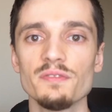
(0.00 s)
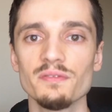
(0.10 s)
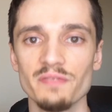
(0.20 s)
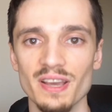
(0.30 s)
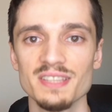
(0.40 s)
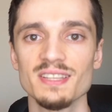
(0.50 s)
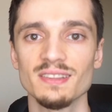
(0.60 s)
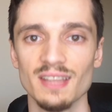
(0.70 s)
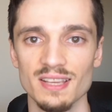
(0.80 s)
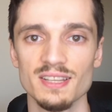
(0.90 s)
you invest in
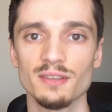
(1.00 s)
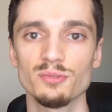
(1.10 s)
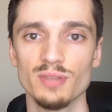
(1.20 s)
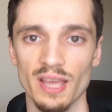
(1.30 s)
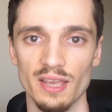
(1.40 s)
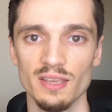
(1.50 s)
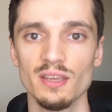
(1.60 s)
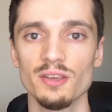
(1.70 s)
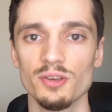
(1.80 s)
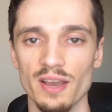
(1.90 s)
Tesla today,
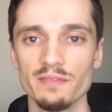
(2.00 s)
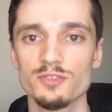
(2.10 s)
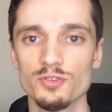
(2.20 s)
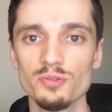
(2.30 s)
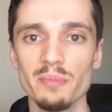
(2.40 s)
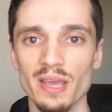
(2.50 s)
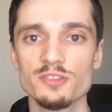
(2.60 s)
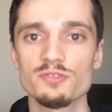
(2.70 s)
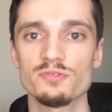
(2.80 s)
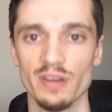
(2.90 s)
you have two
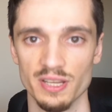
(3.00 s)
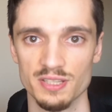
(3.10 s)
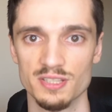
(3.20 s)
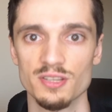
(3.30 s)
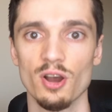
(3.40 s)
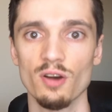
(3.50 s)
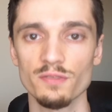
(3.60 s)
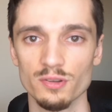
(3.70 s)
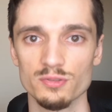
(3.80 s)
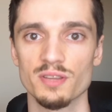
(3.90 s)
major risks of
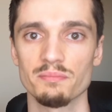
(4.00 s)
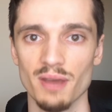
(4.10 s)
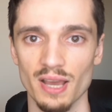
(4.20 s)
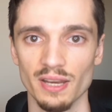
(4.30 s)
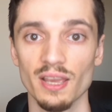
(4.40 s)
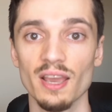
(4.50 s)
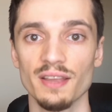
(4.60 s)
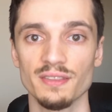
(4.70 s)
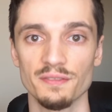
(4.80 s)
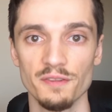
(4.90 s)
losing money, and
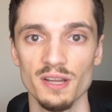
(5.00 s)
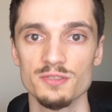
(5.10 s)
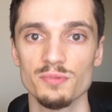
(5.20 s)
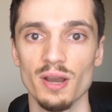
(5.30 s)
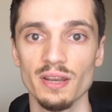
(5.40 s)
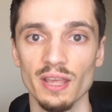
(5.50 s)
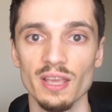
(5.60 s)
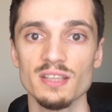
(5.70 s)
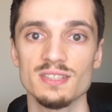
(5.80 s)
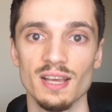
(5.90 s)
the first one
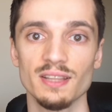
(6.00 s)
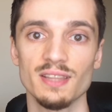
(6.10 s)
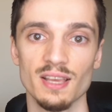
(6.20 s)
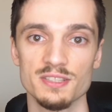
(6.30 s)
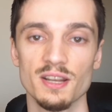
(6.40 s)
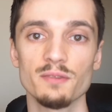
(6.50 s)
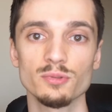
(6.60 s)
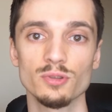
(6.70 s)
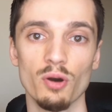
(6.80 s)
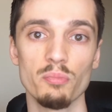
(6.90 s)
is that Tesla would
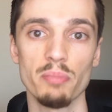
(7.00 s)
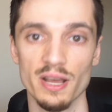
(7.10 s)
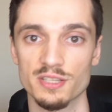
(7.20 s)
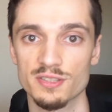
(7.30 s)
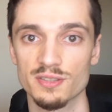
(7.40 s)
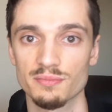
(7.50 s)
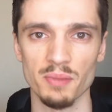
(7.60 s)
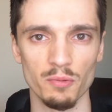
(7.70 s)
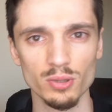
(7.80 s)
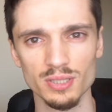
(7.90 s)
go bust.
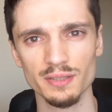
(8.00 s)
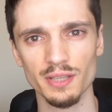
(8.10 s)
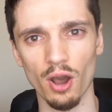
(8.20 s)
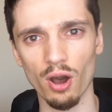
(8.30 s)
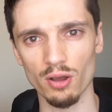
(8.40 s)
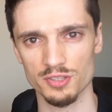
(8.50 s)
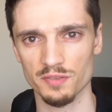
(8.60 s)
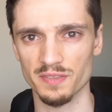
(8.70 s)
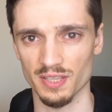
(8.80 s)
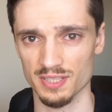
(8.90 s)
But what are the odds
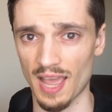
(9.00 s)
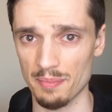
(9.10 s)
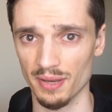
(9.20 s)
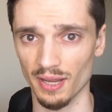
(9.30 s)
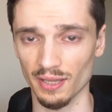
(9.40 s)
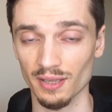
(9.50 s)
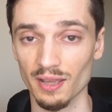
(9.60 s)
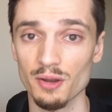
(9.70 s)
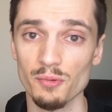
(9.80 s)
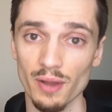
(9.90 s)
of this happening?
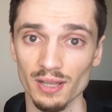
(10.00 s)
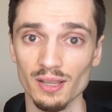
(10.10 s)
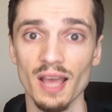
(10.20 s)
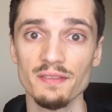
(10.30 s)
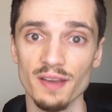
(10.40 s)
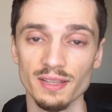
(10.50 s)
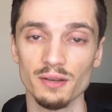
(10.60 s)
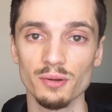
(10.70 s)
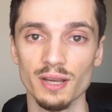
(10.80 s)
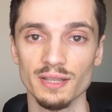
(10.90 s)
Well, I've had a
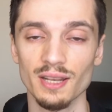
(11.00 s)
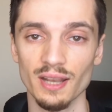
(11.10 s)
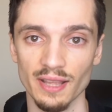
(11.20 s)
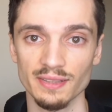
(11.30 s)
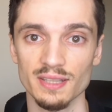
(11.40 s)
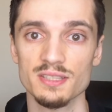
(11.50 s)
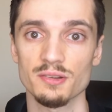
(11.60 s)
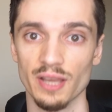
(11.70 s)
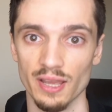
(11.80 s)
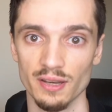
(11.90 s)
look at the latest
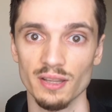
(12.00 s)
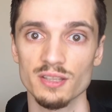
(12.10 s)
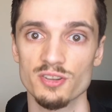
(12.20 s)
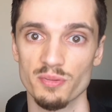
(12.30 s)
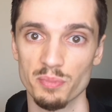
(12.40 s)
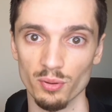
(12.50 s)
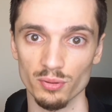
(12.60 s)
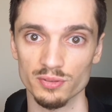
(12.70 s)
earnings report.